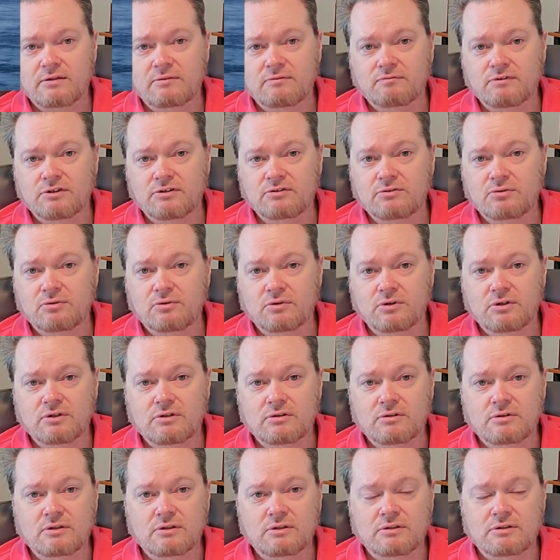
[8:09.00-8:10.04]

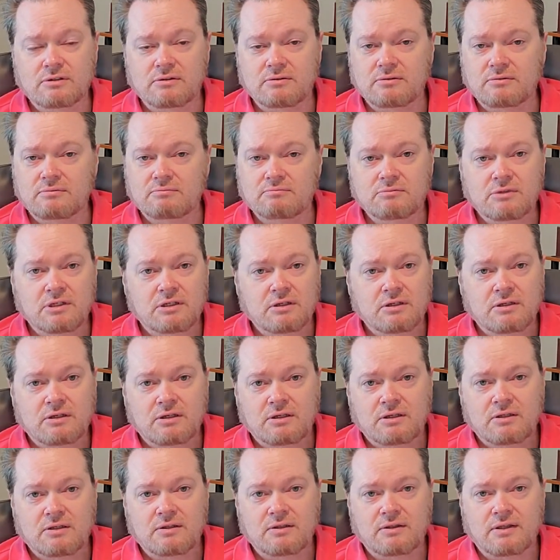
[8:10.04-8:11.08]
Victoria.
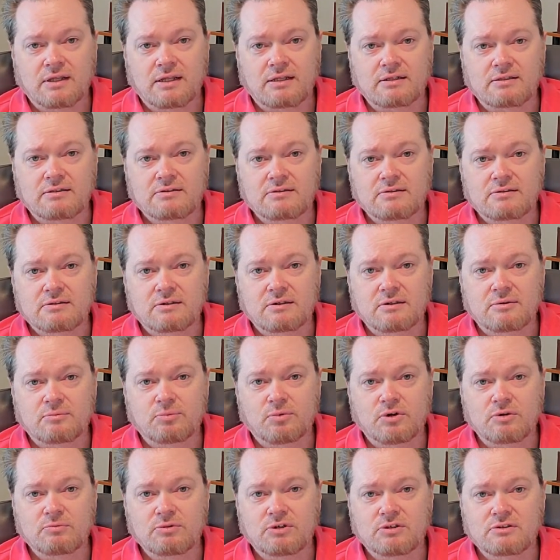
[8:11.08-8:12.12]
That's
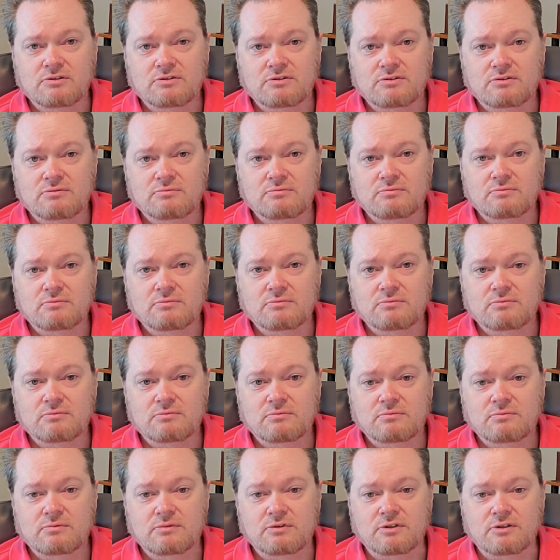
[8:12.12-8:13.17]
pretty much
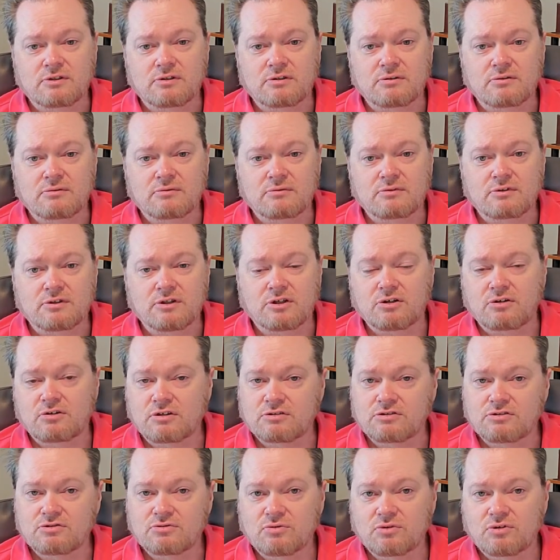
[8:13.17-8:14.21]
the long and
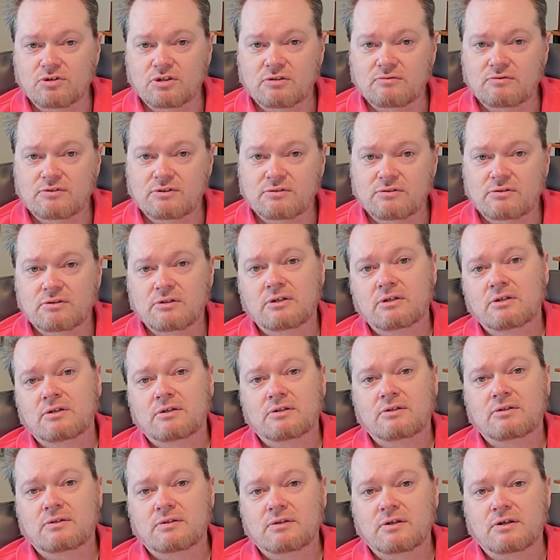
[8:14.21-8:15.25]
short of it.
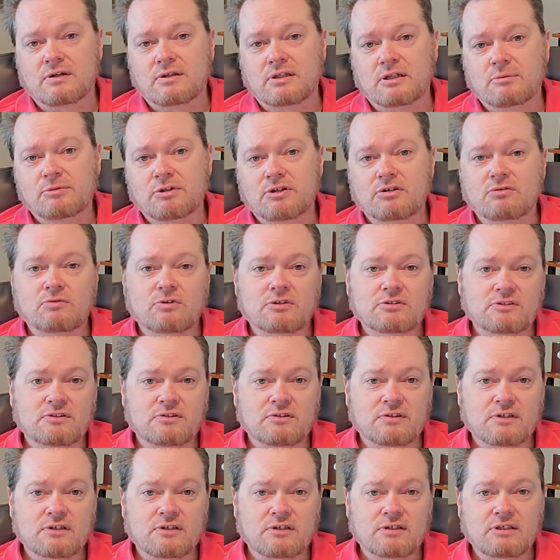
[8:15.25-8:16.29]
Let me know what you
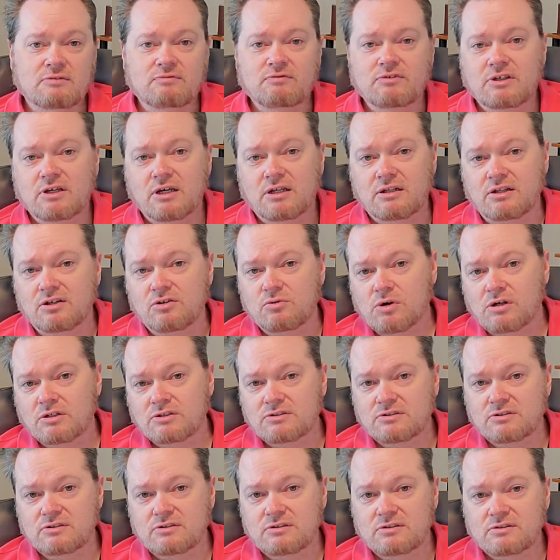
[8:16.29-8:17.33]
think. If you got any
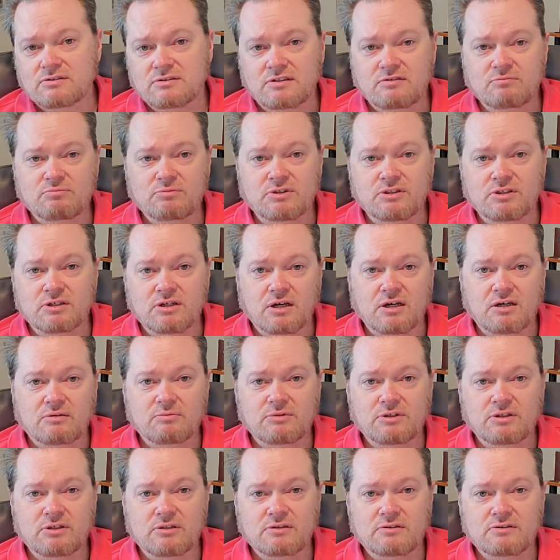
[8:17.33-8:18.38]
questions, leave them in the
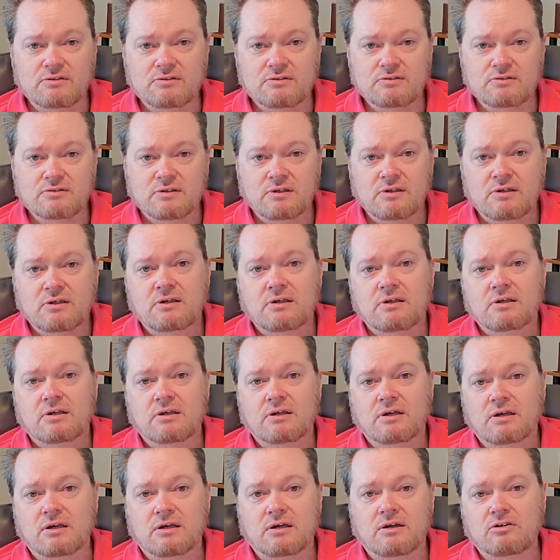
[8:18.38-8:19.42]
comments.
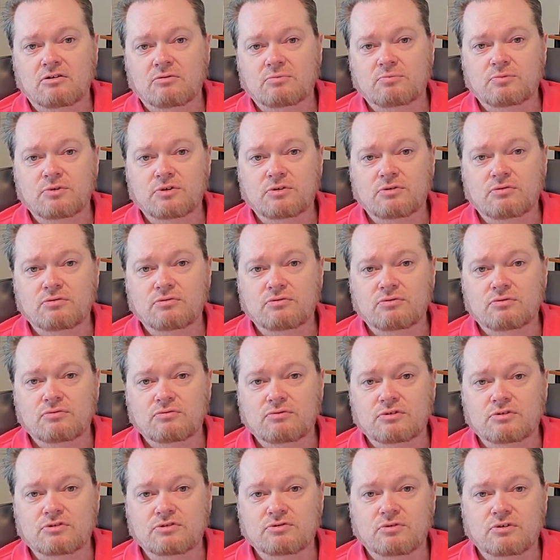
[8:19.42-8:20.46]
I hope you
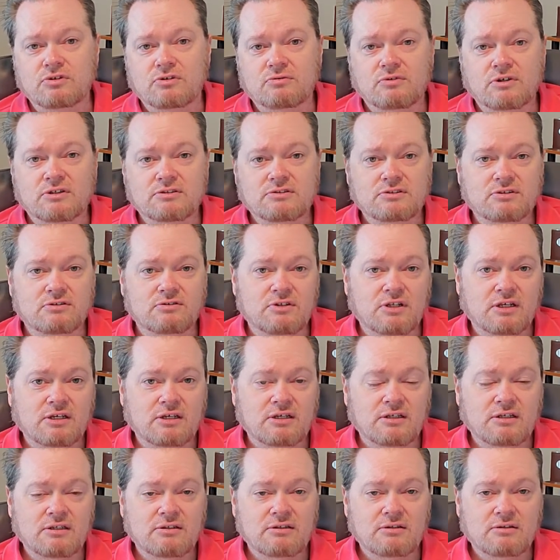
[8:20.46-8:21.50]
enjoy the rest of your
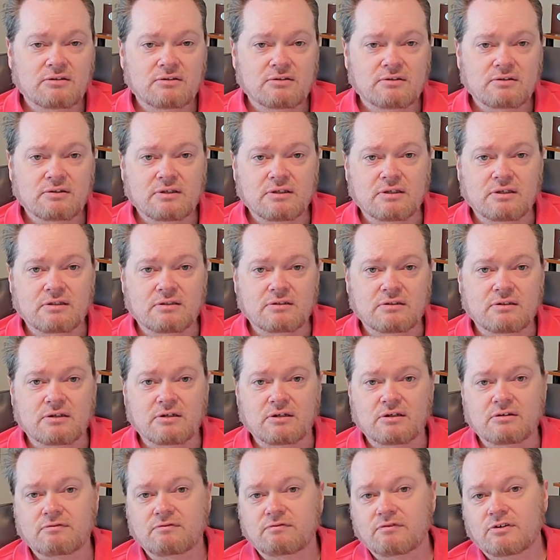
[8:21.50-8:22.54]
day, and
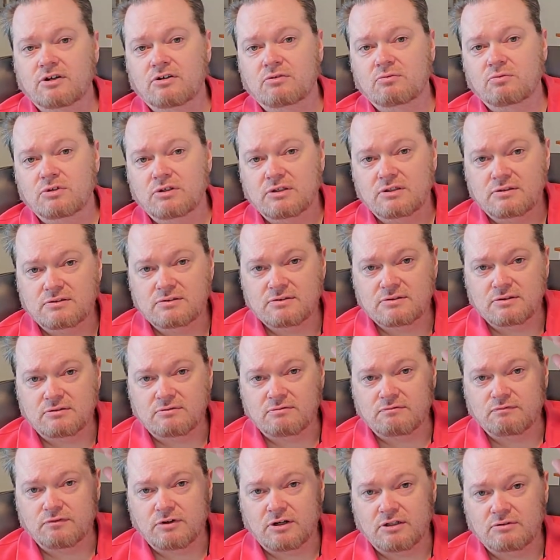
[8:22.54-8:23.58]
fair winds
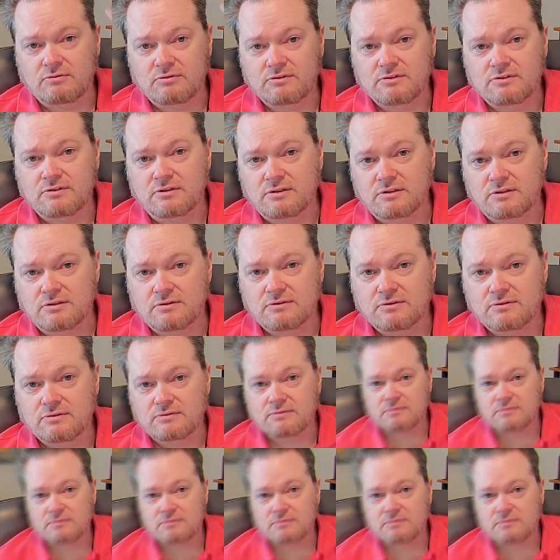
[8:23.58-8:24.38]
and following seas.